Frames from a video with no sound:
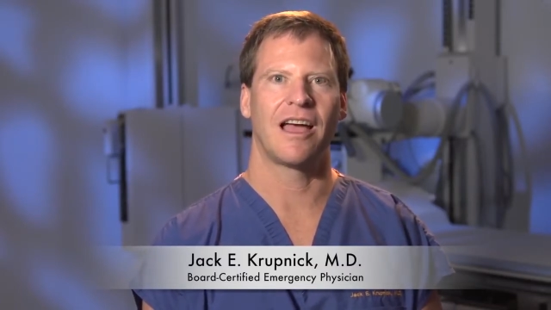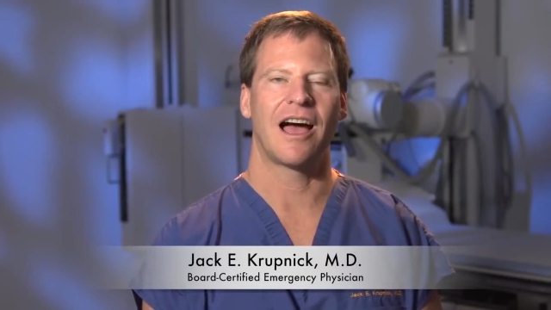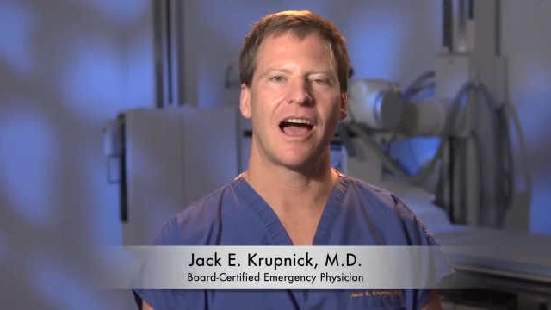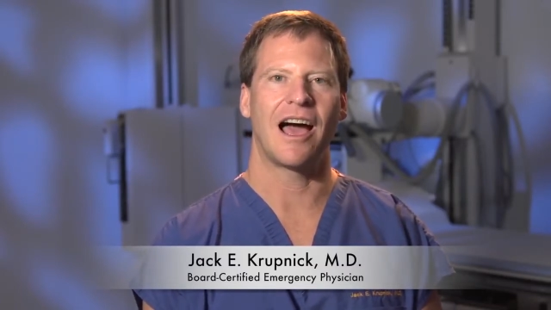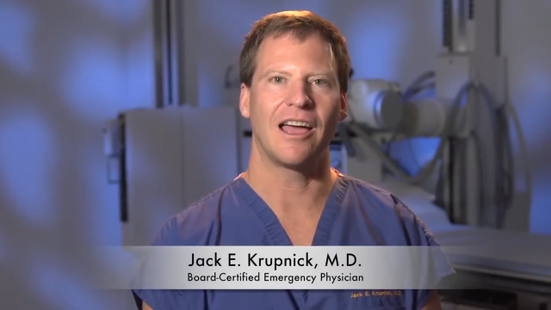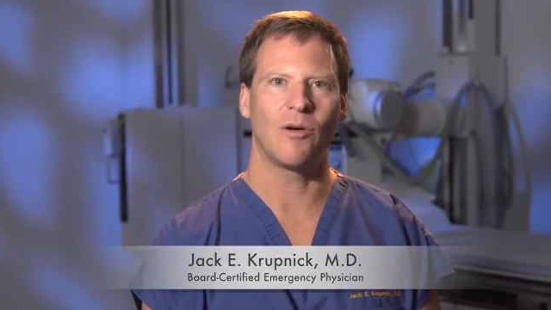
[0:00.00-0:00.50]

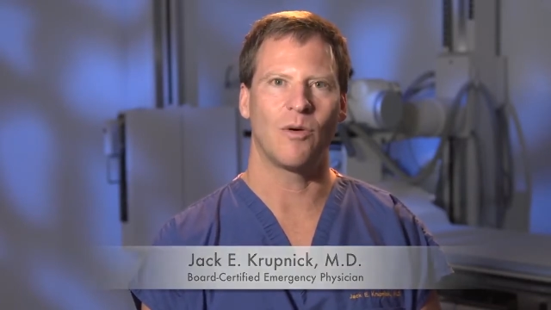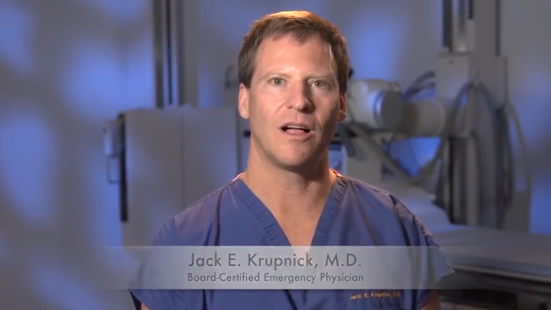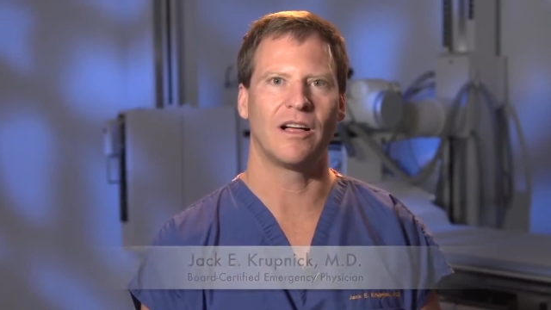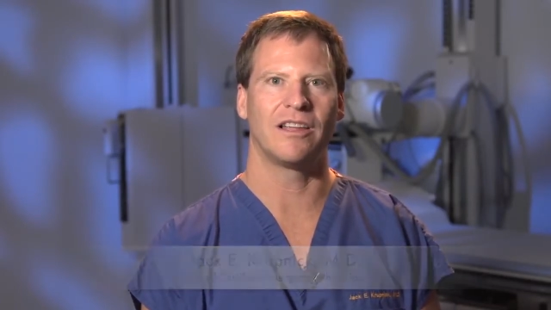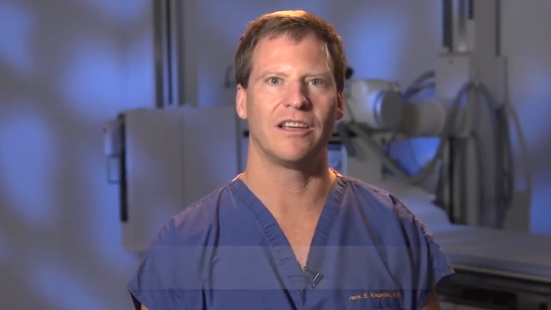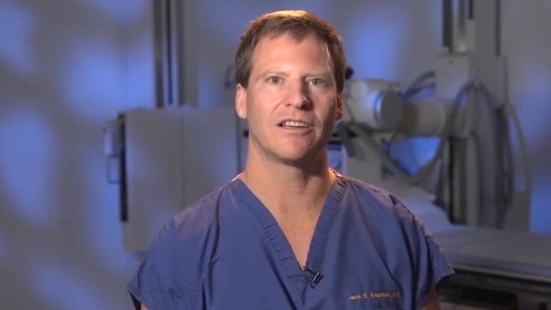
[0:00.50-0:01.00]
high
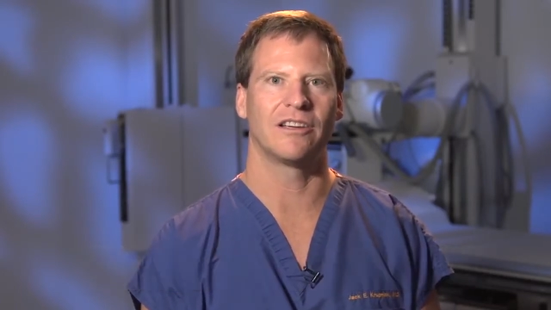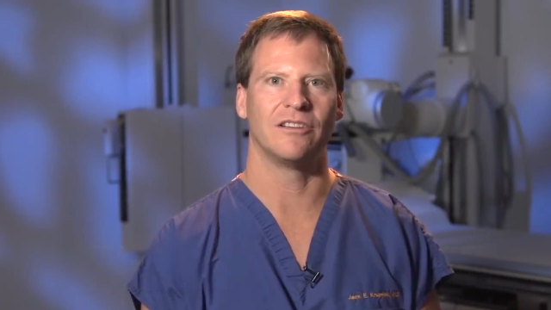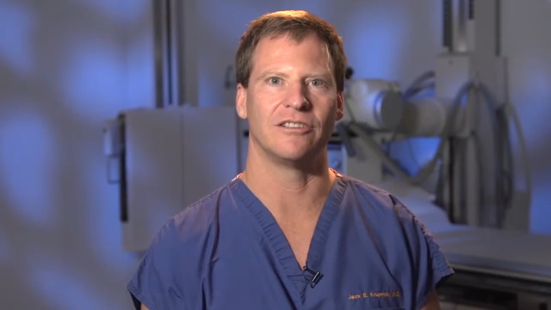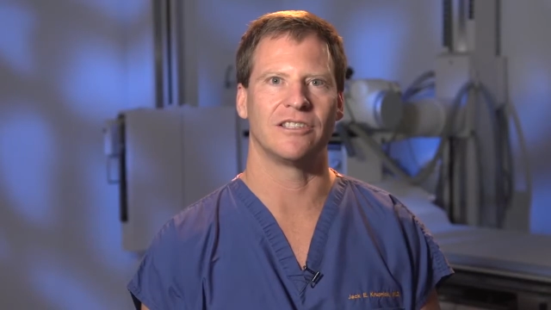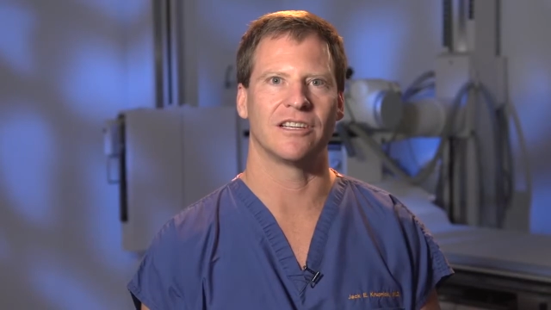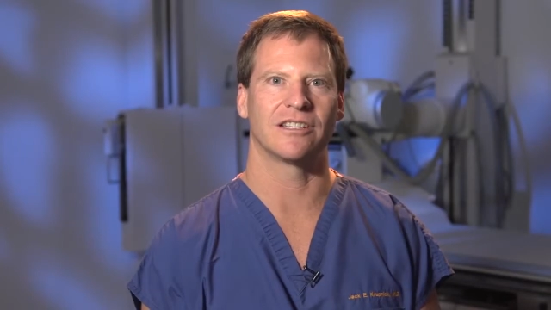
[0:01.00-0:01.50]
quality
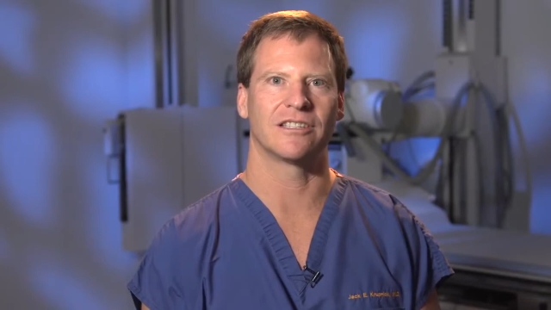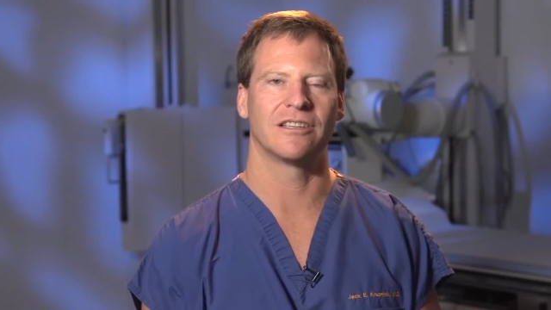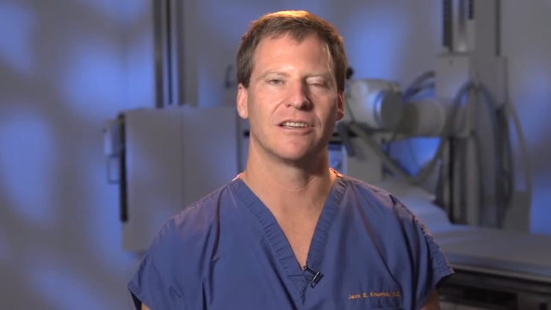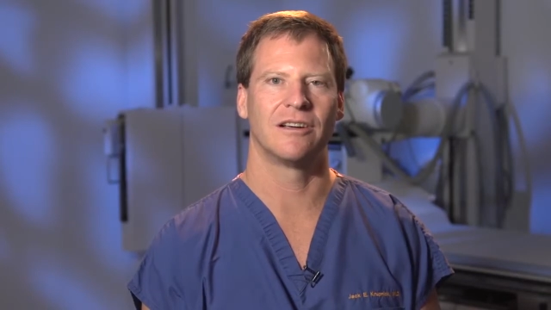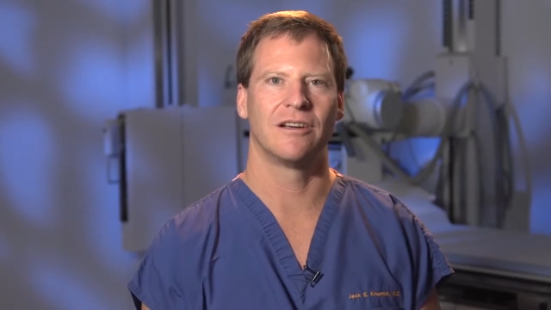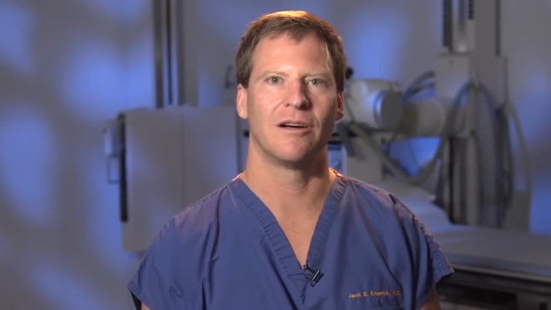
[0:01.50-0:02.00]
acoustics,
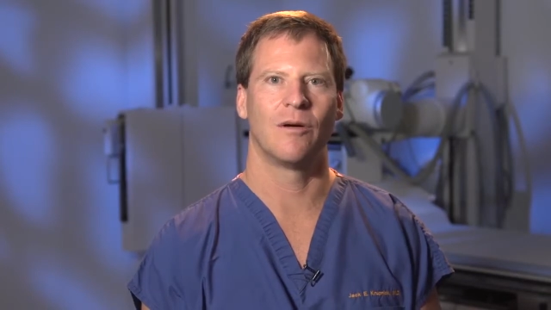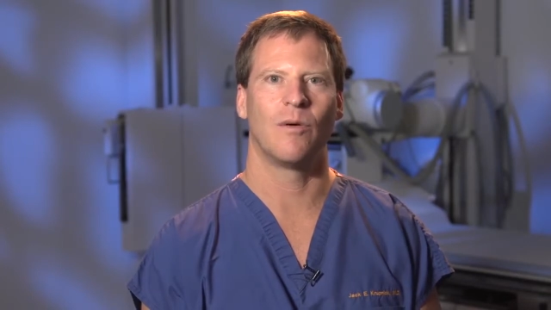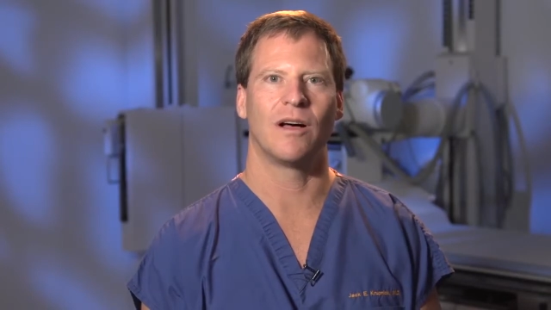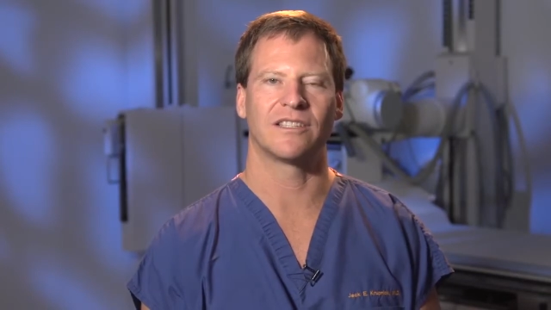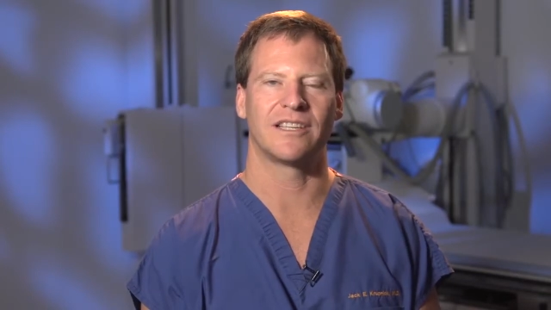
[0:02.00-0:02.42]
while